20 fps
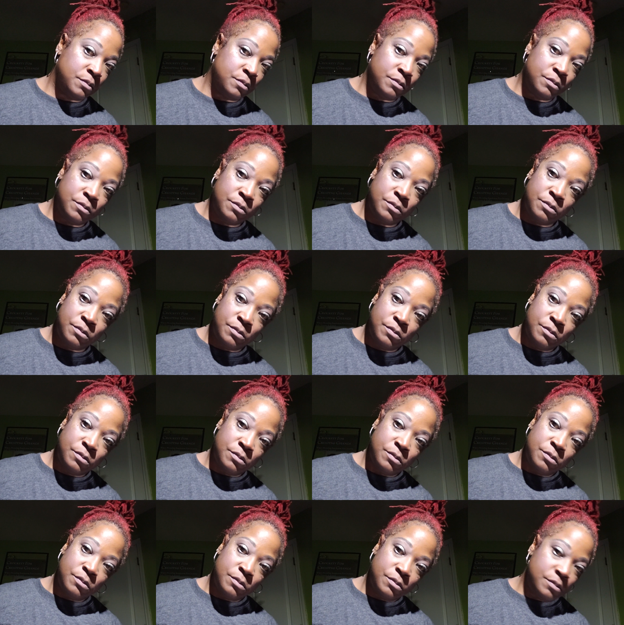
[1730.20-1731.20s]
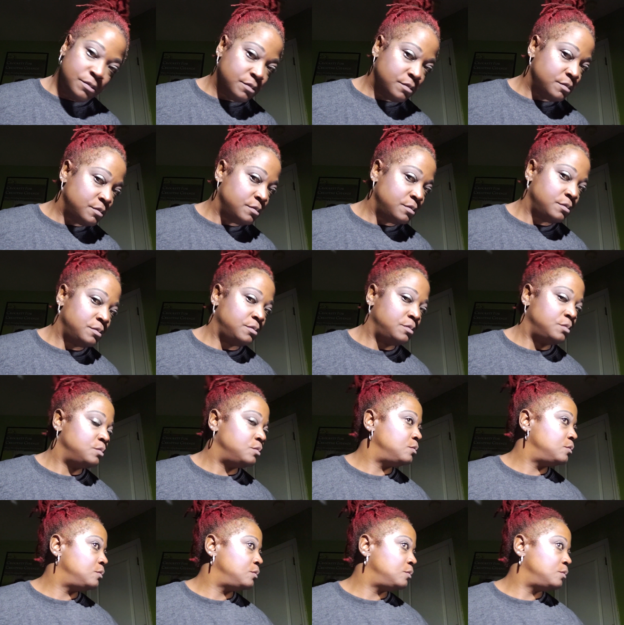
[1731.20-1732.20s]

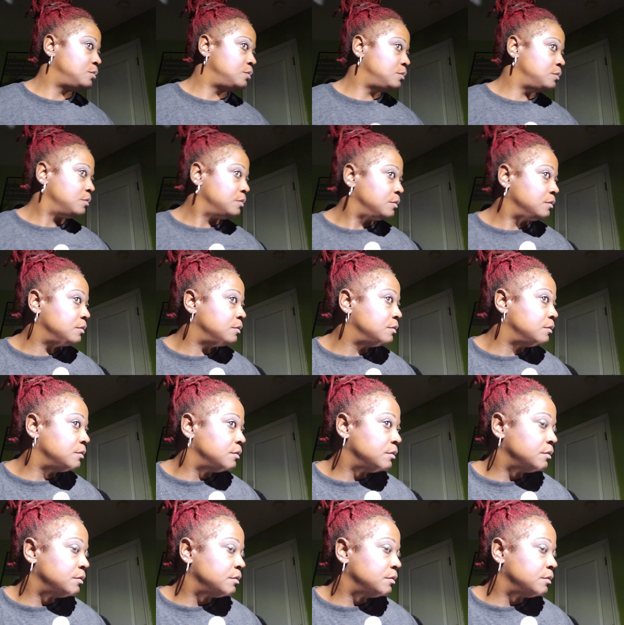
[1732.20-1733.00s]
No one is speaking in this clip.